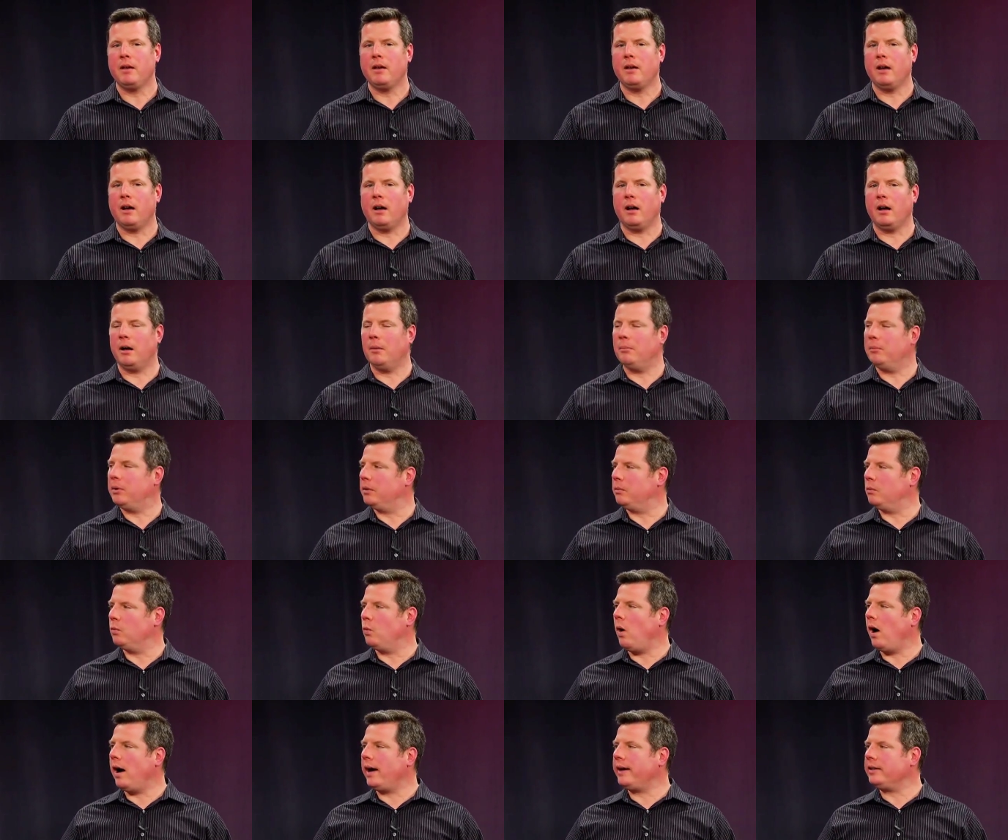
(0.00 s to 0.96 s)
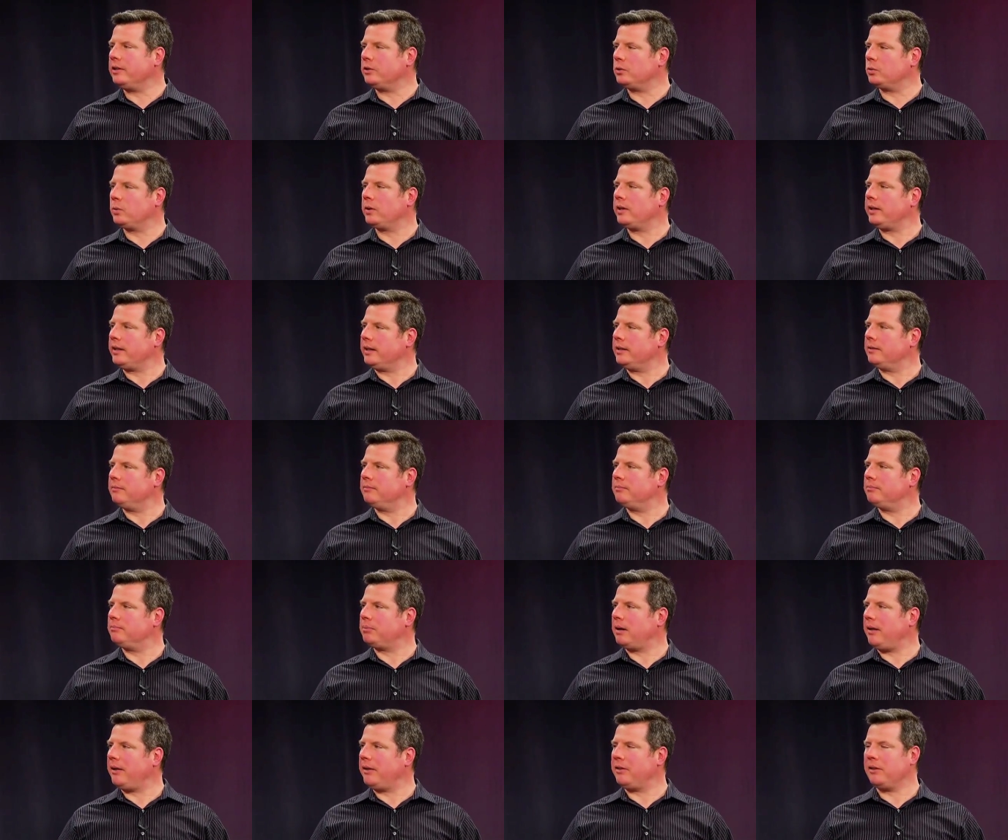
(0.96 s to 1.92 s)
Um, but wine is really
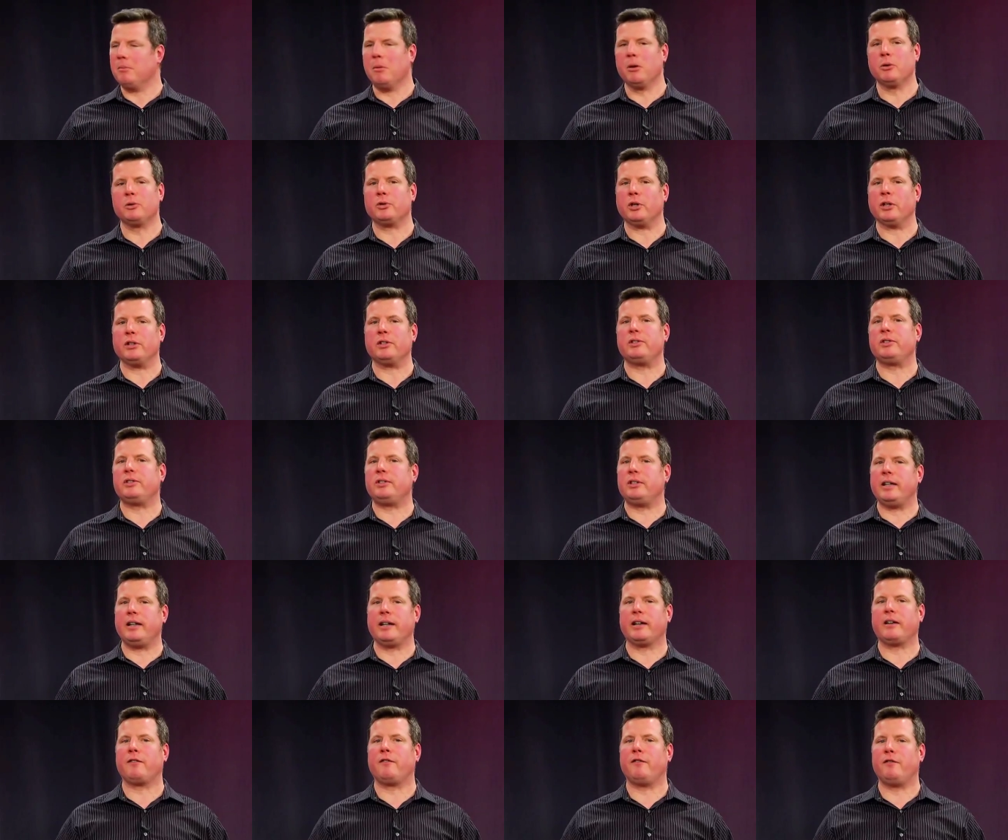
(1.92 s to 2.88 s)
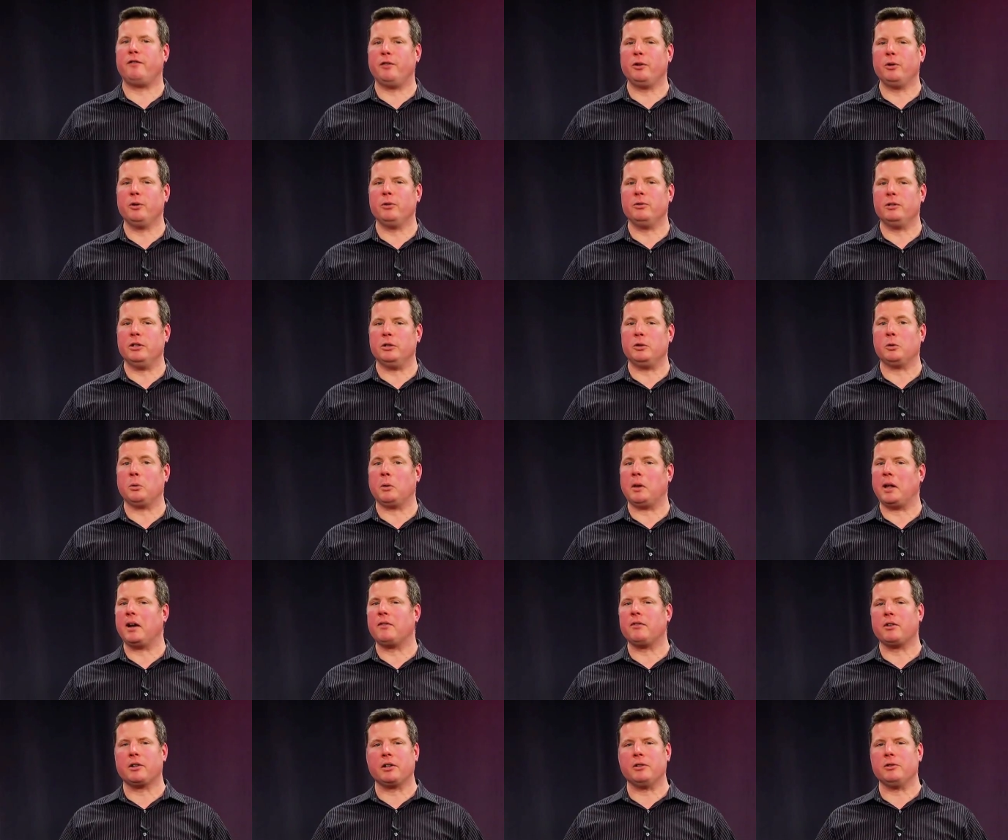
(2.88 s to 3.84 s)
probably the most acidic food that you will
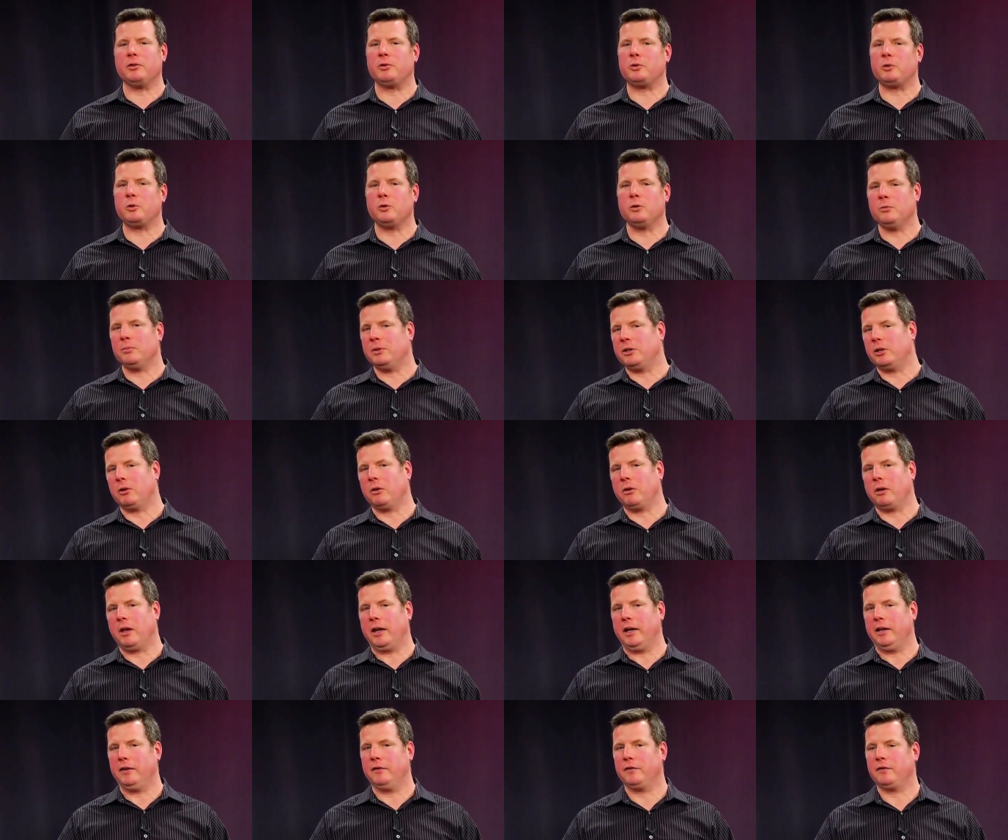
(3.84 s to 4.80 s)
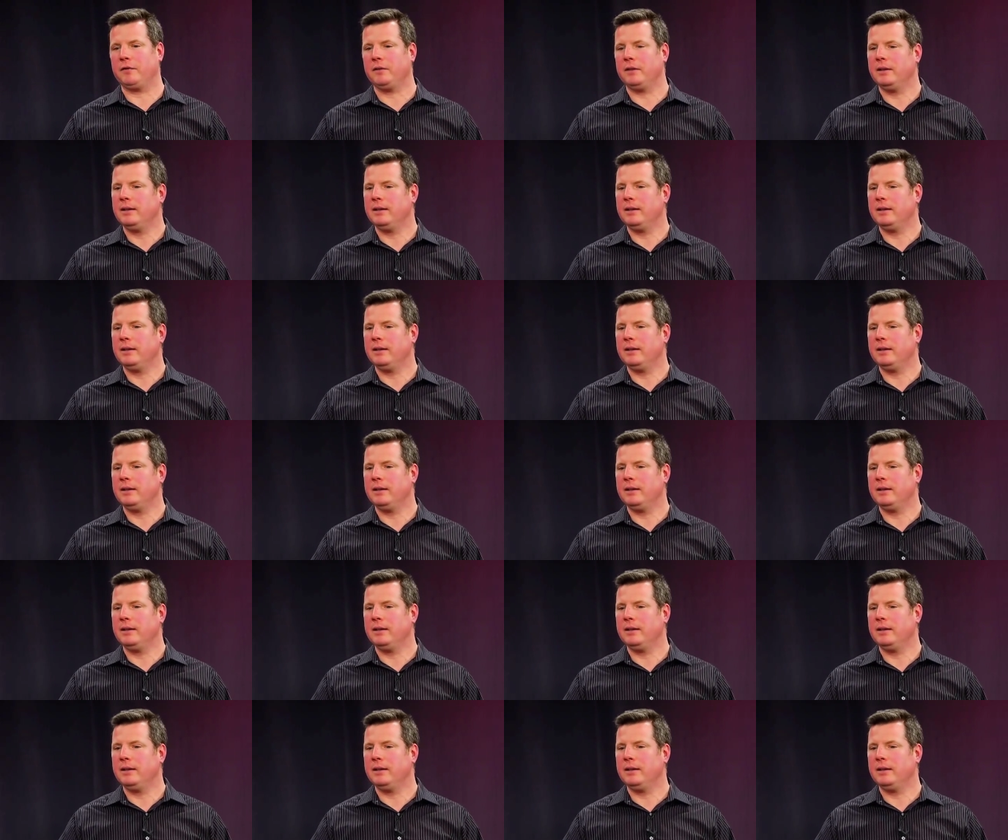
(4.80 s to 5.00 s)
ever consume in your life.